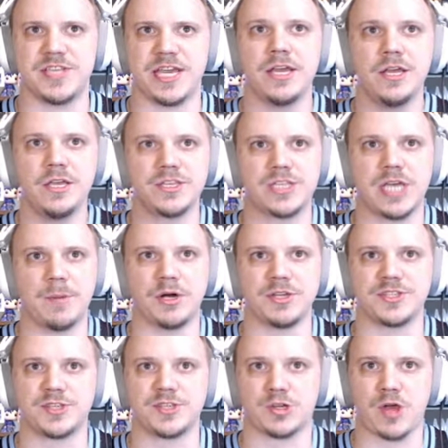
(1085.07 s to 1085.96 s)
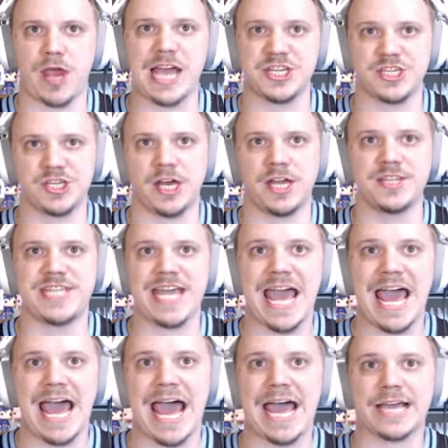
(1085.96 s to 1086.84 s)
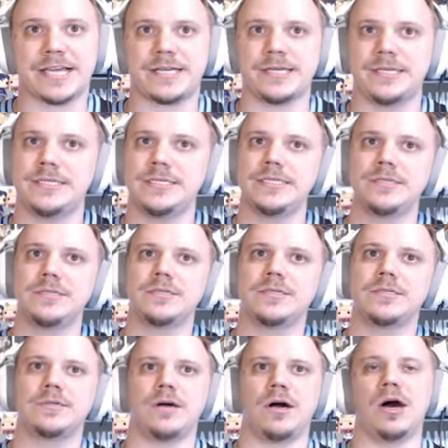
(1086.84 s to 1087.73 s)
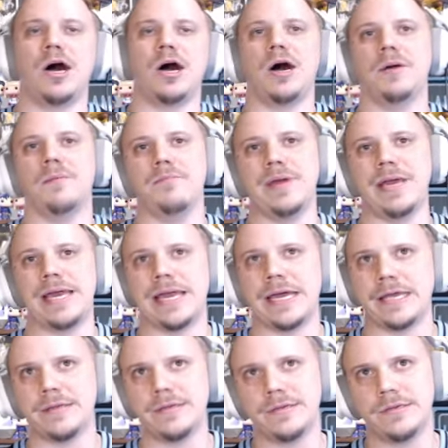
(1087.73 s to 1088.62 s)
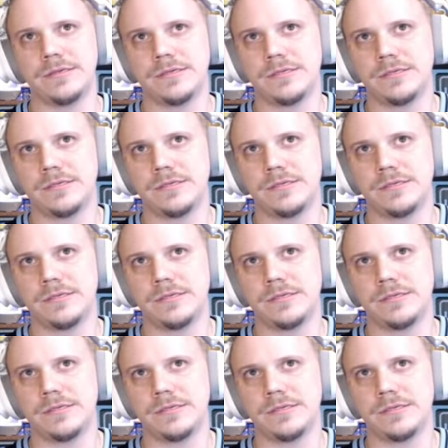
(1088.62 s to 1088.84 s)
to say, come on, crash on Dak. Oh, man.